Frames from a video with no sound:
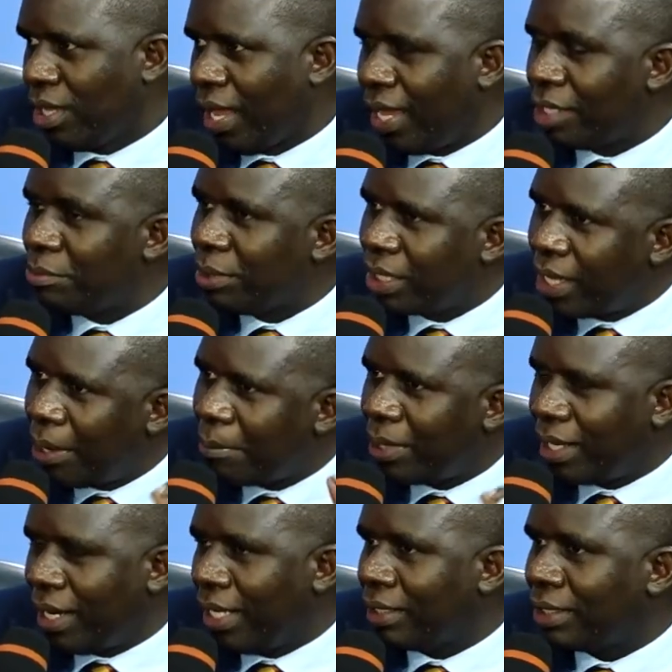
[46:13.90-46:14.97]
and become
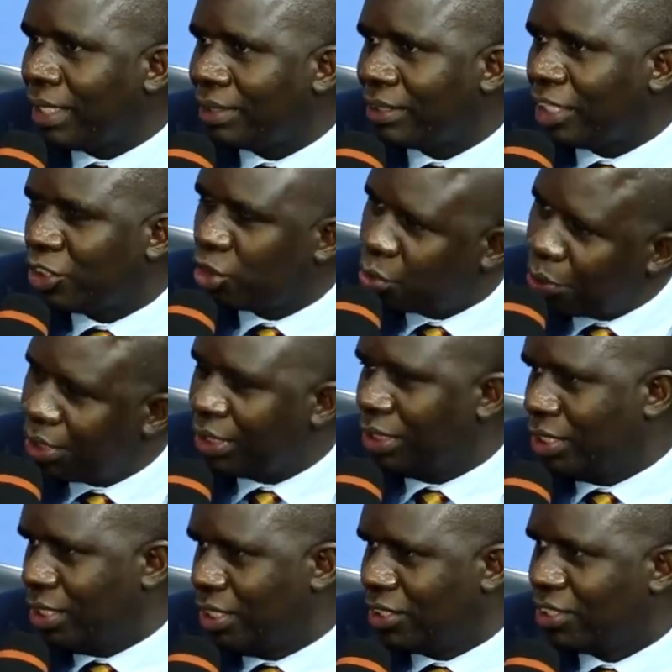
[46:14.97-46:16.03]
guarantors and
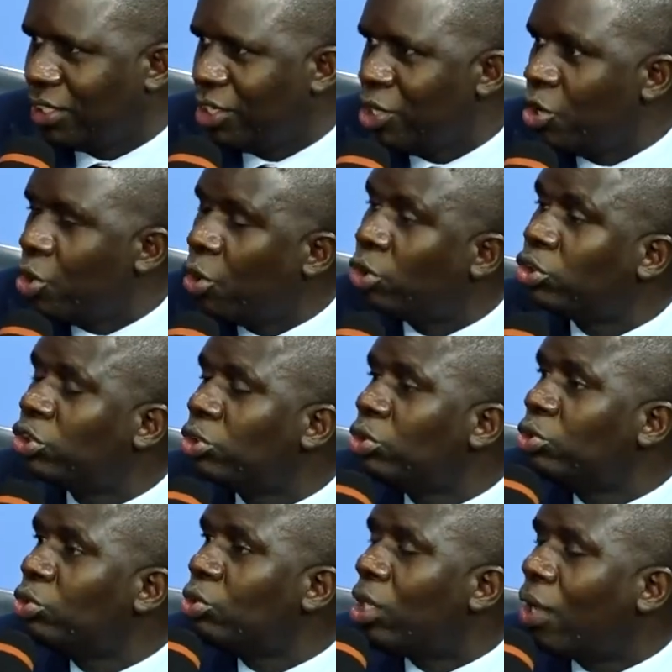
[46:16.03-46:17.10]
sureties, also
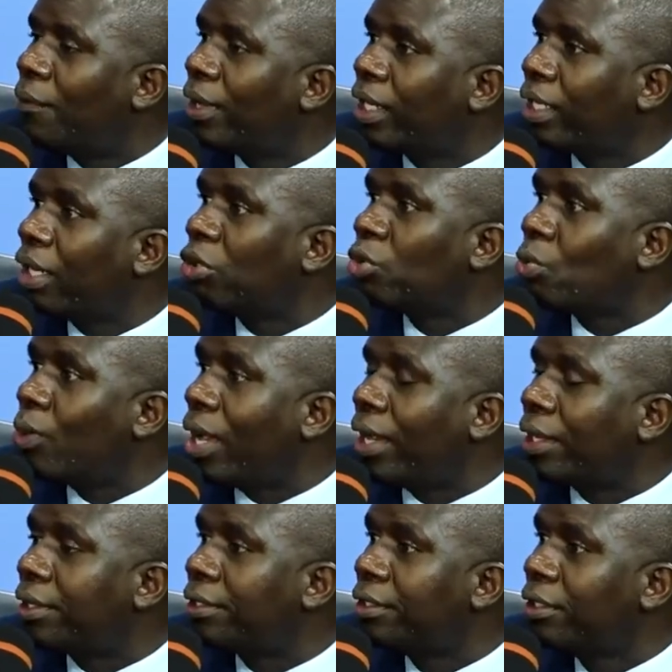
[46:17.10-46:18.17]
do our
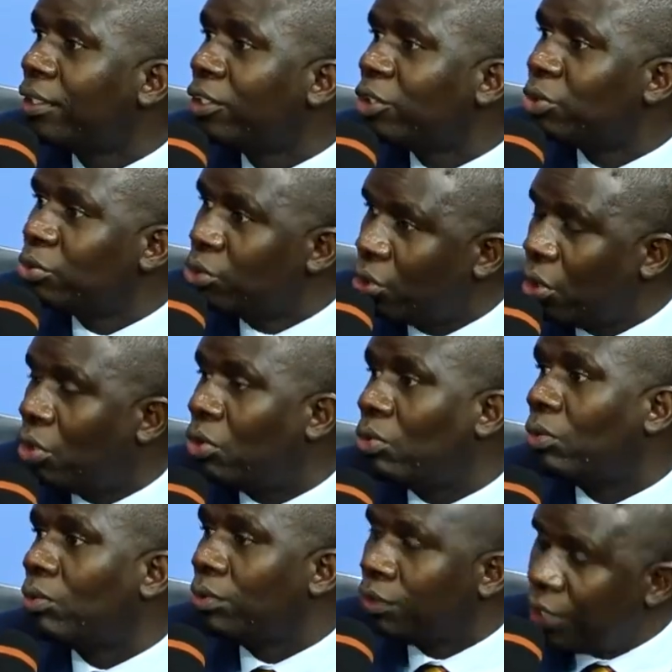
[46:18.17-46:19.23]
groundwork to
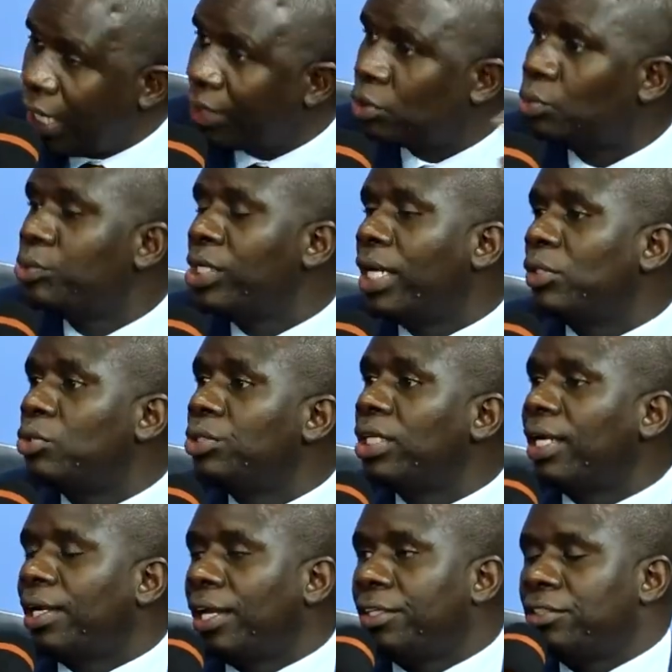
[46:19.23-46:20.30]
know that we are doing
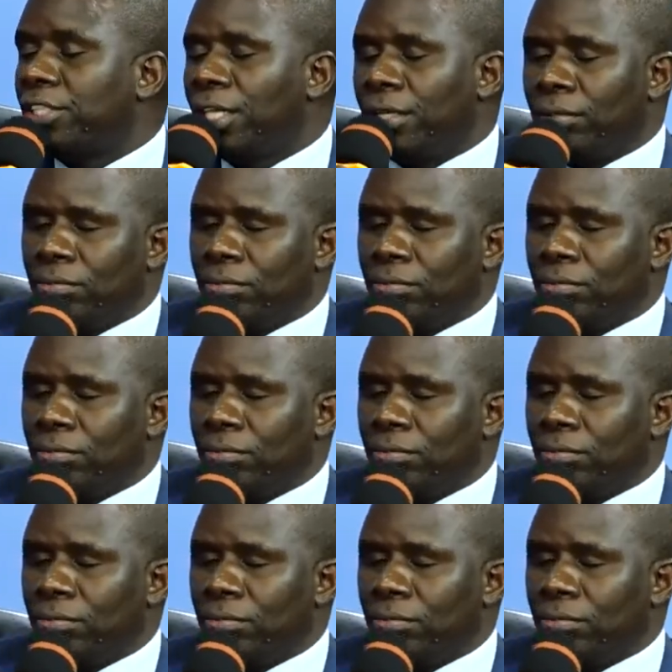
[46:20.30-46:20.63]
a right thing?